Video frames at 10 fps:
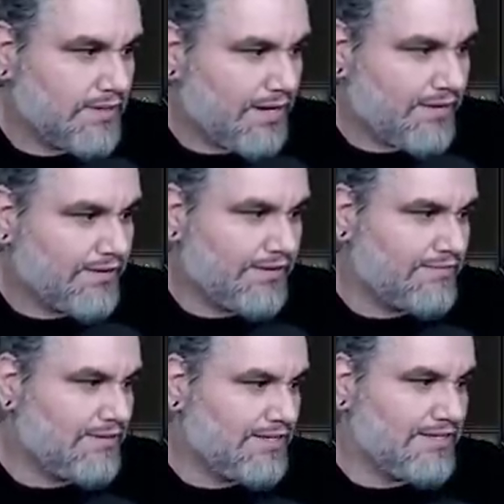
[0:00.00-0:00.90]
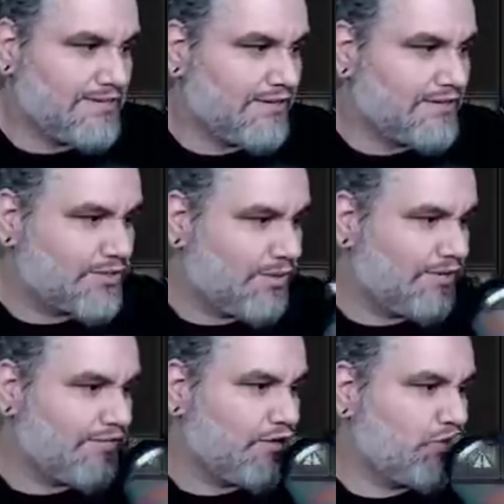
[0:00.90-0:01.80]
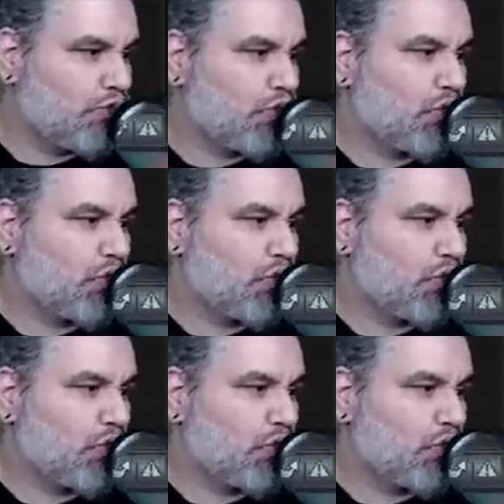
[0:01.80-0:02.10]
I'm sick of it. It is. There is quite a few.